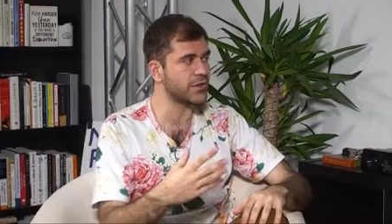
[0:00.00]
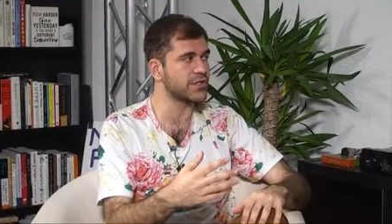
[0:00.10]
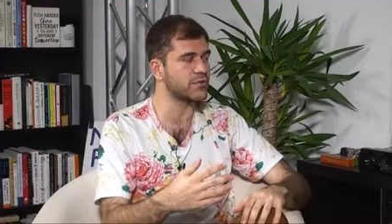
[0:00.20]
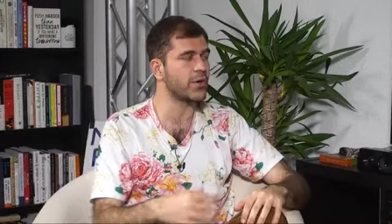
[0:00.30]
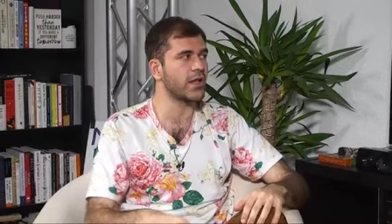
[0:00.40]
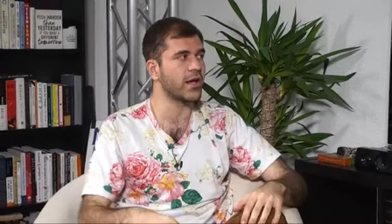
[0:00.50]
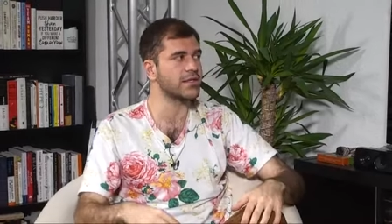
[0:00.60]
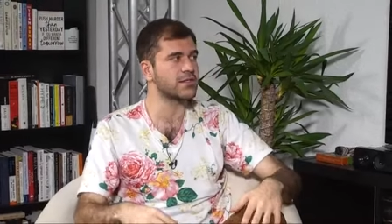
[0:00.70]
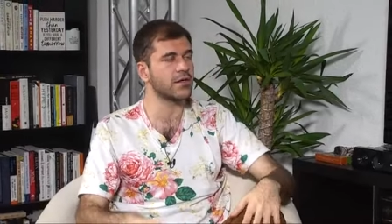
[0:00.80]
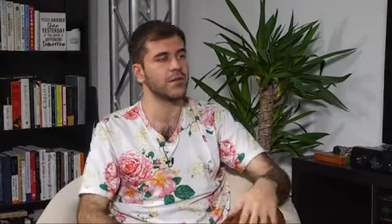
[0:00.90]
as well
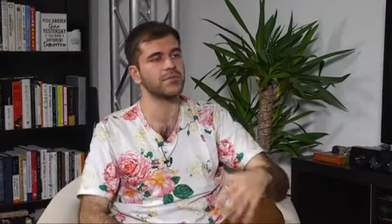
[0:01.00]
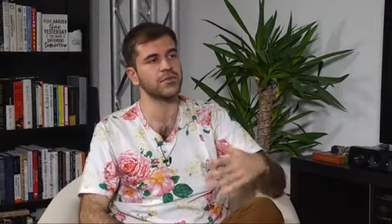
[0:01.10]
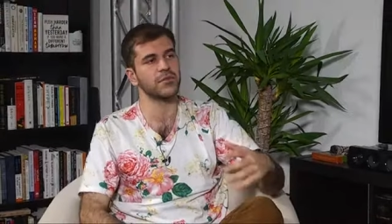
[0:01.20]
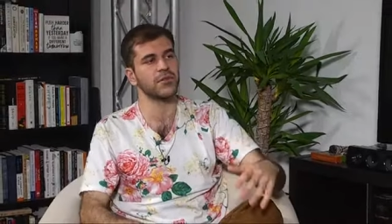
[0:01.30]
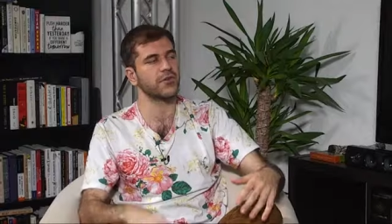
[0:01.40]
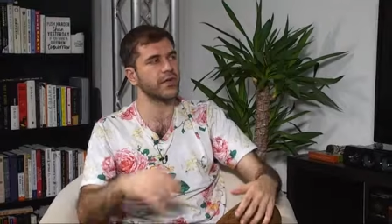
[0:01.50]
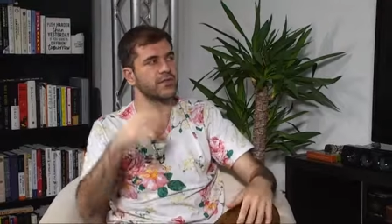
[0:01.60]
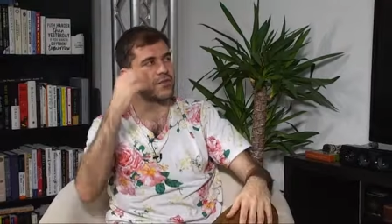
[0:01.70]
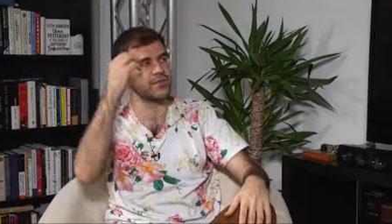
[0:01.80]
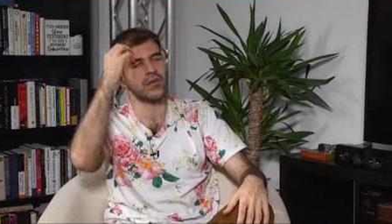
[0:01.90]
as um, some of the
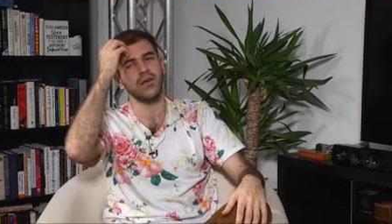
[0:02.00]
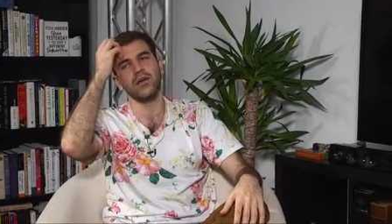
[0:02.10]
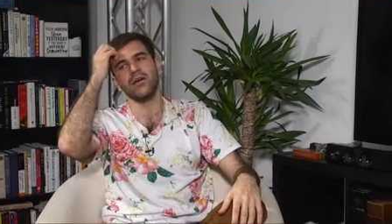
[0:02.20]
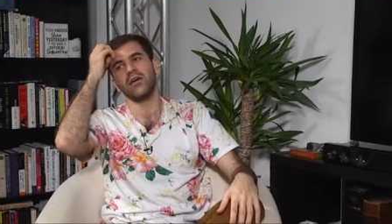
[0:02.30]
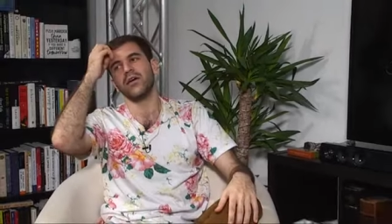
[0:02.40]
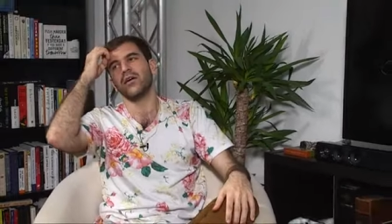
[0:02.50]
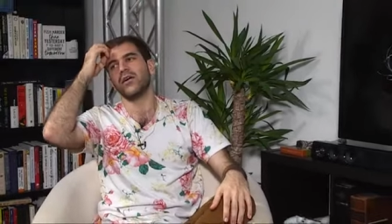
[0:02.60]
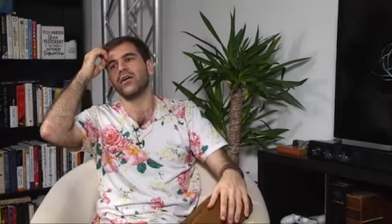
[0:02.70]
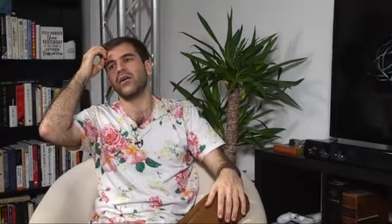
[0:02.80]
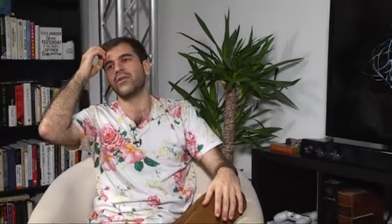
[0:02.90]
creativity.
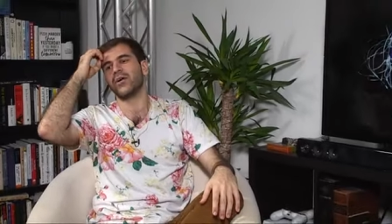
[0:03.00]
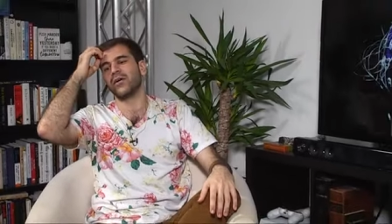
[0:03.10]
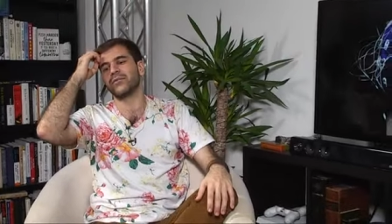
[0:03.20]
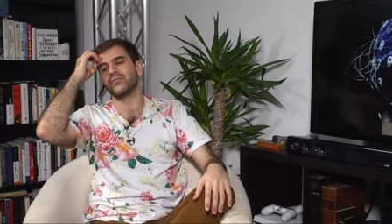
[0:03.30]
Okay,